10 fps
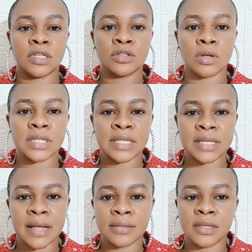Sea salt is
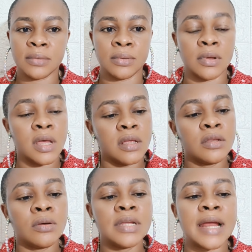countable.
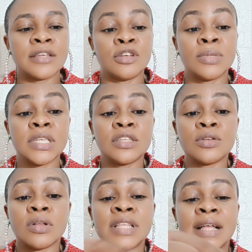Though there are some sea
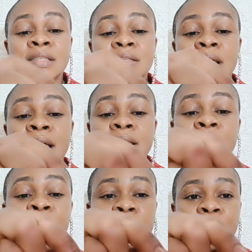salt that are
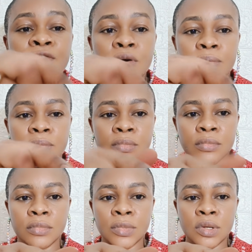in grand form,
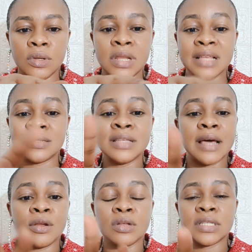that they
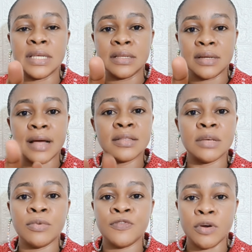are not in
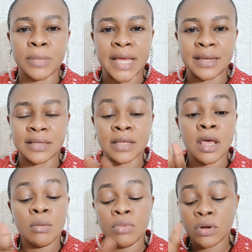countable form like this.
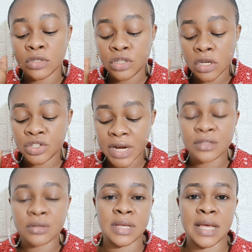But just
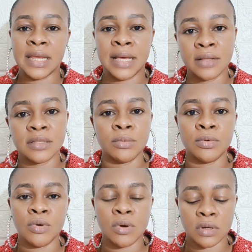try to get the
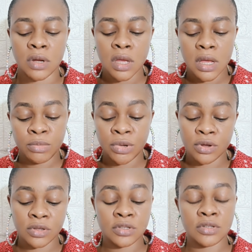countable one,
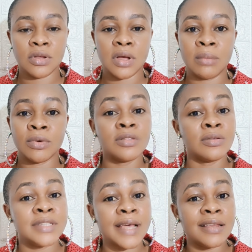because I'm going
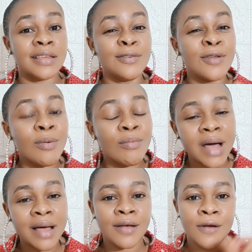to tell you the
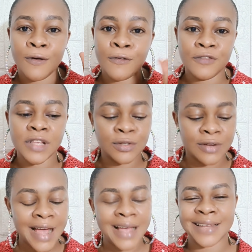number of feet
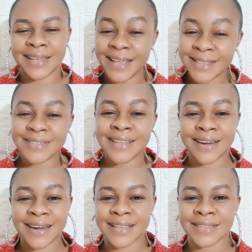to add into
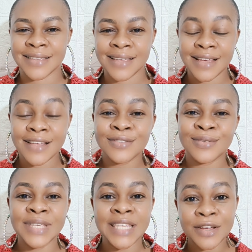that rice
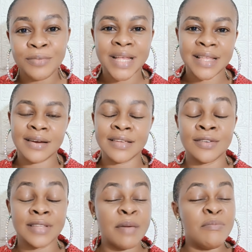to yield better
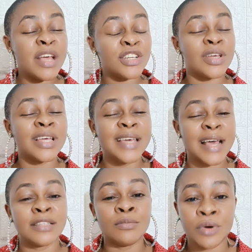results. And make sure you
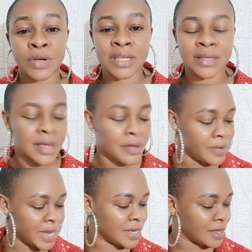get money
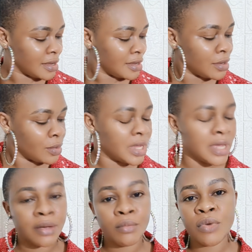ready.
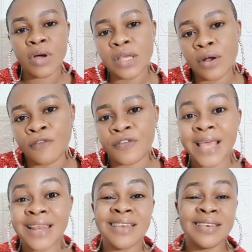Okay? Money of
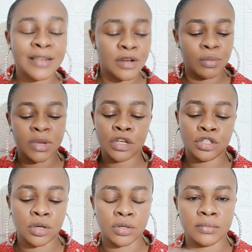any
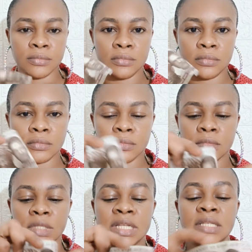denomination.
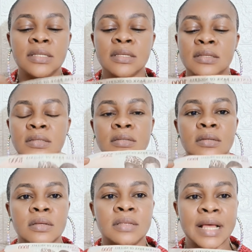This
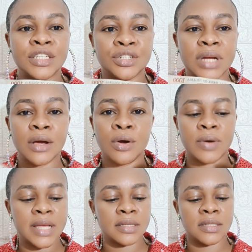is Nigerian
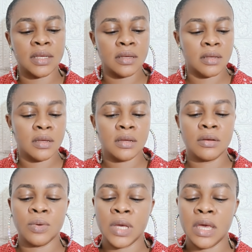currency.
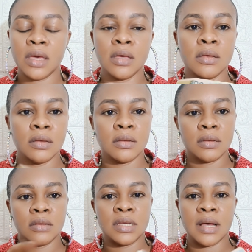Okay,
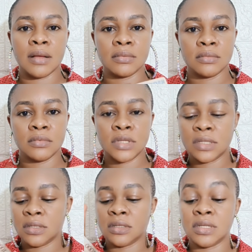yeah,
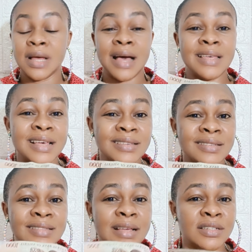this is the
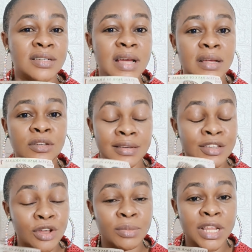highest Nigerian
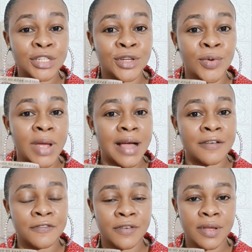denomination we
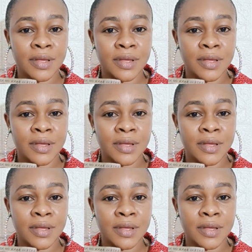have.